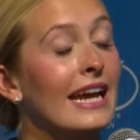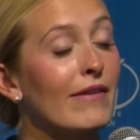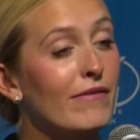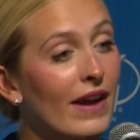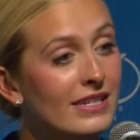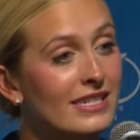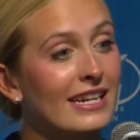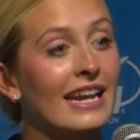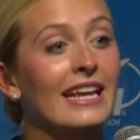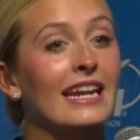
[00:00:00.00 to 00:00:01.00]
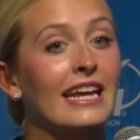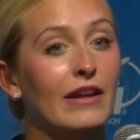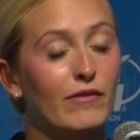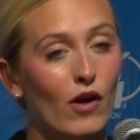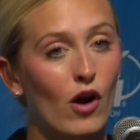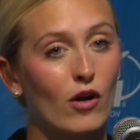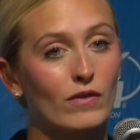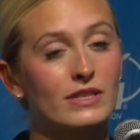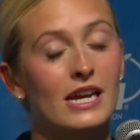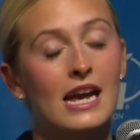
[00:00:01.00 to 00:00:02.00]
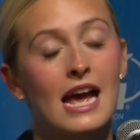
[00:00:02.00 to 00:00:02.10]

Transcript: invested and getting involved.